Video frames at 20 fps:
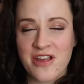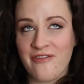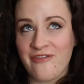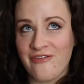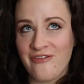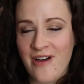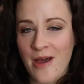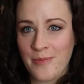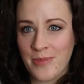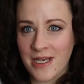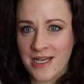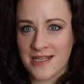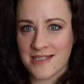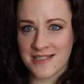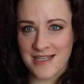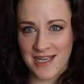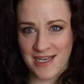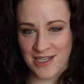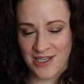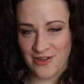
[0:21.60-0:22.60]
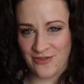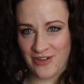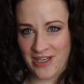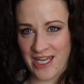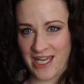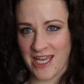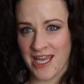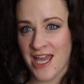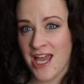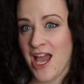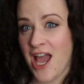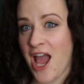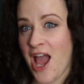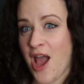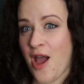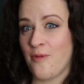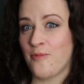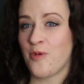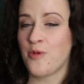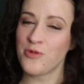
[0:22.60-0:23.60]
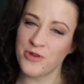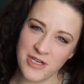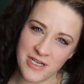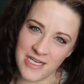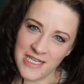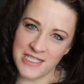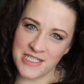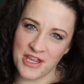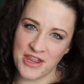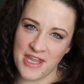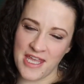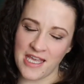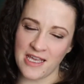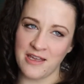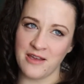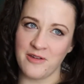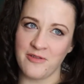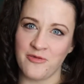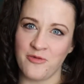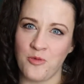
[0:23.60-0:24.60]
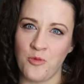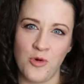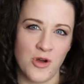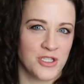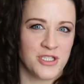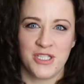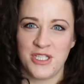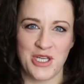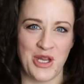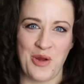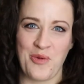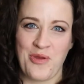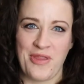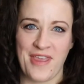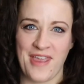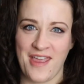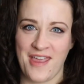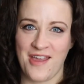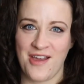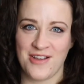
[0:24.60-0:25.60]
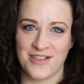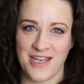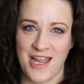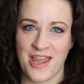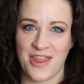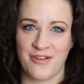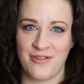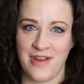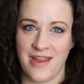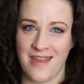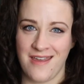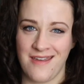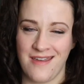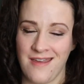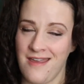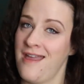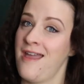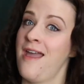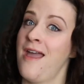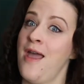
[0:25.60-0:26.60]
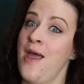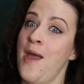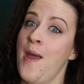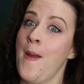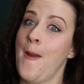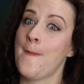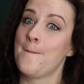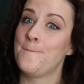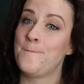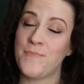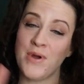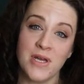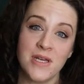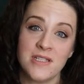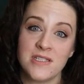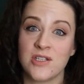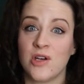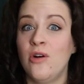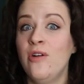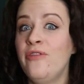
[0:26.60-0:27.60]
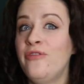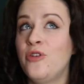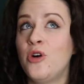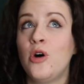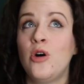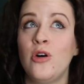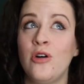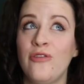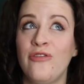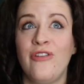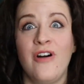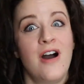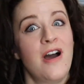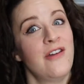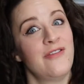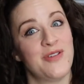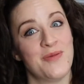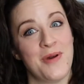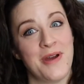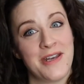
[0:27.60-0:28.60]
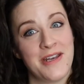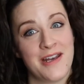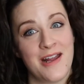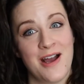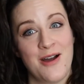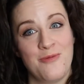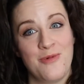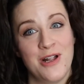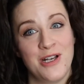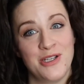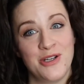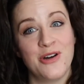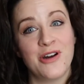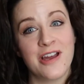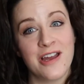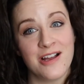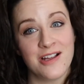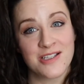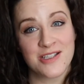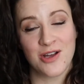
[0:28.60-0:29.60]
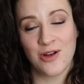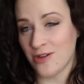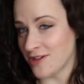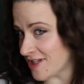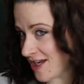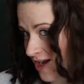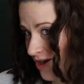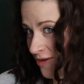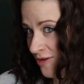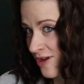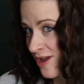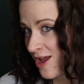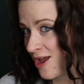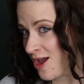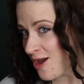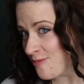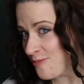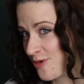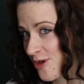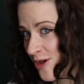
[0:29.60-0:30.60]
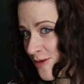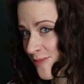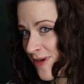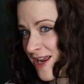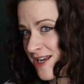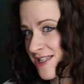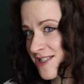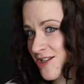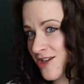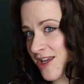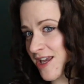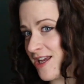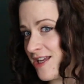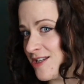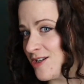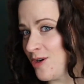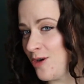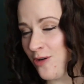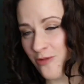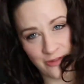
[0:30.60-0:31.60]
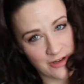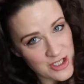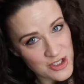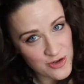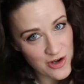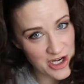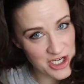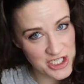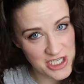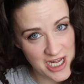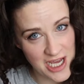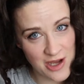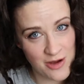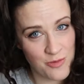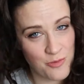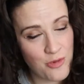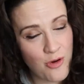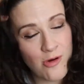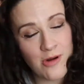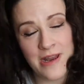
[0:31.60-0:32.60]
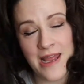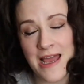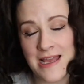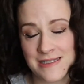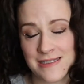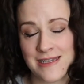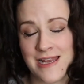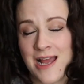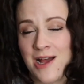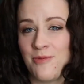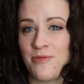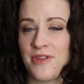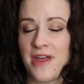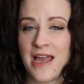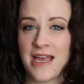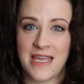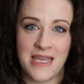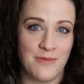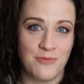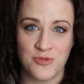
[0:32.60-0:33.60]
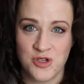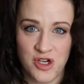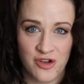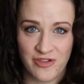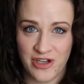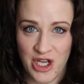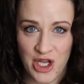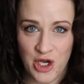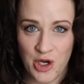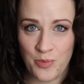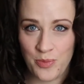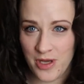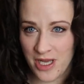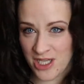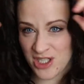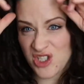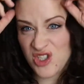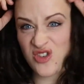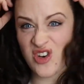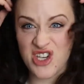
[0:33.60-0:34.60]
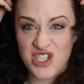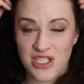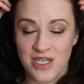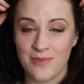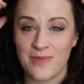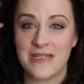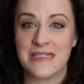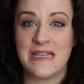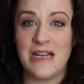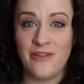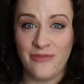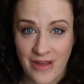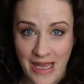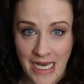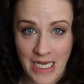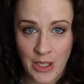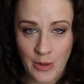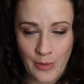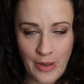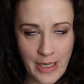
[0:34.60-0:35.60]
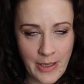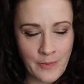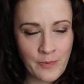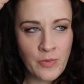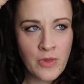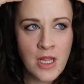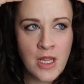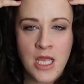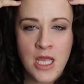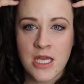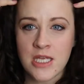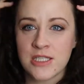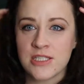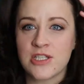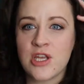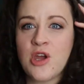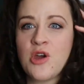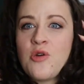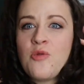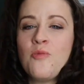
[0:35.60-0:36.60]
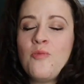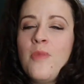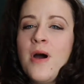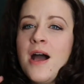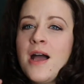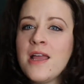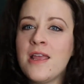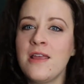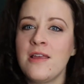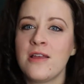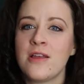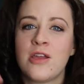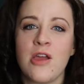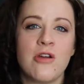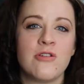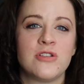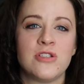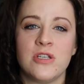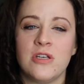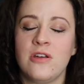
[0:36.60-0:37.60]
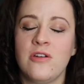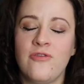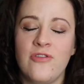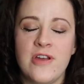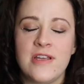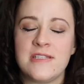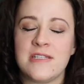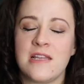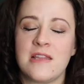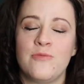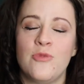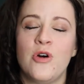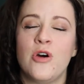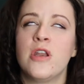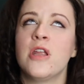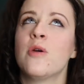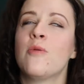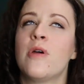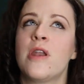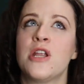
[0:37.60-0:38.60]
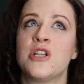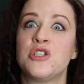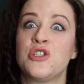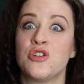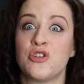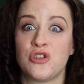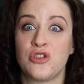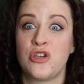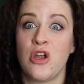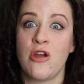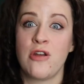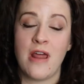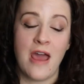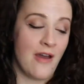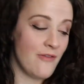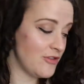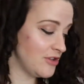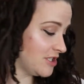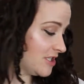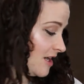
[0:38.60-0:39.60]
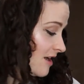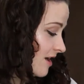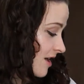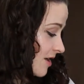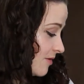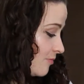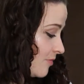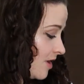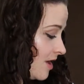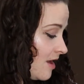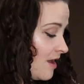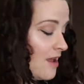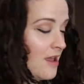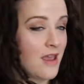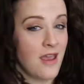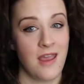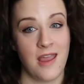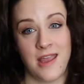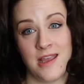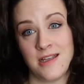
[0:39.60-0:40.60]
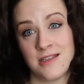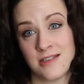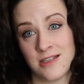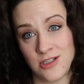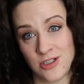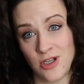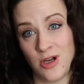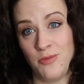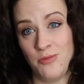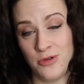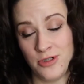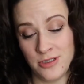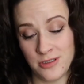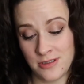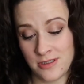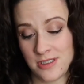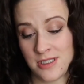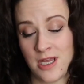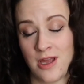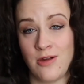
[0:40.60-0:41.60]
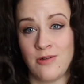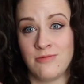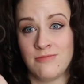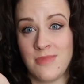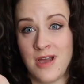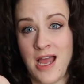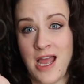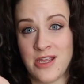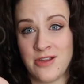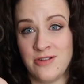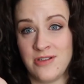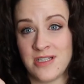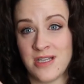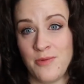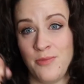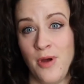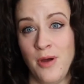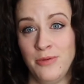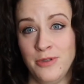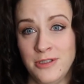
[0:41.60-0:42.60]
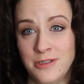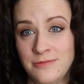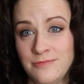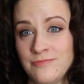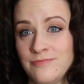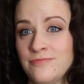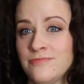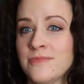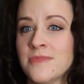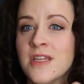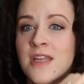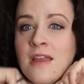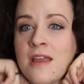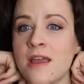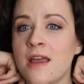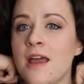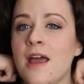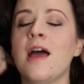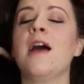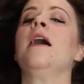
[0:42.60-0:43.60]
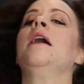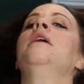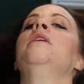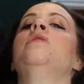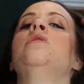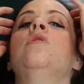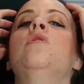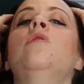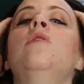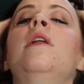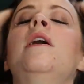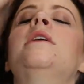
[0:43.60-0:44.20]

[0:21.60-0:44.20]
and fabulous and lovely, and we wouldn't need to think of what to do with it on day 3 hair. But, or 4 or 5, depending how well your curls hold out. But mine is looking awfully stretched out. Probably hasn't helped that I keep shoving it up and stretching it myself anyway. So my go-to first thing in the morning when I just don't have the time is a top bun. So I use a bobble, and all